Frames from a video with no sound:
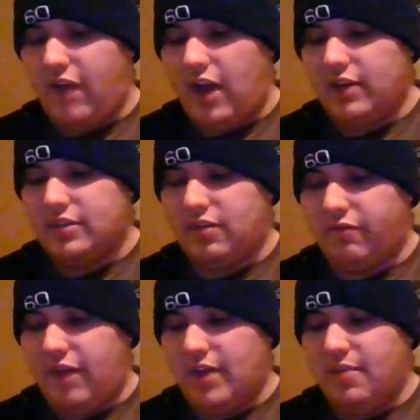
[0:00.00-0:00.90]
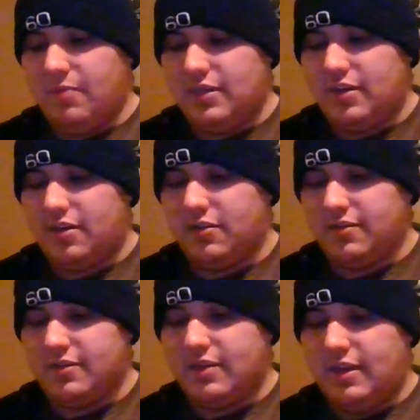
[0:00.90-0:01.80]
honestly read the
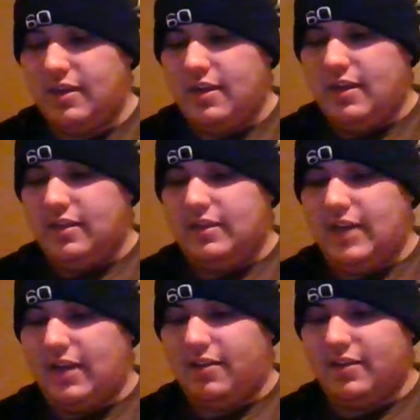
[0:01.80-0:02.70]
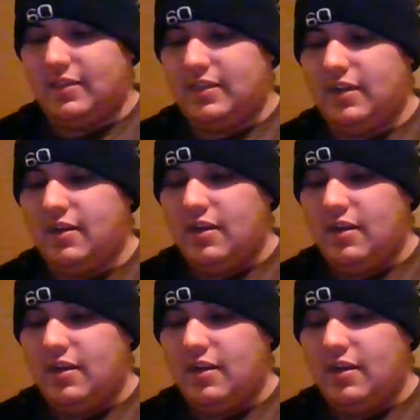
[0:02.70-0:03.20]
materials that the deck listed.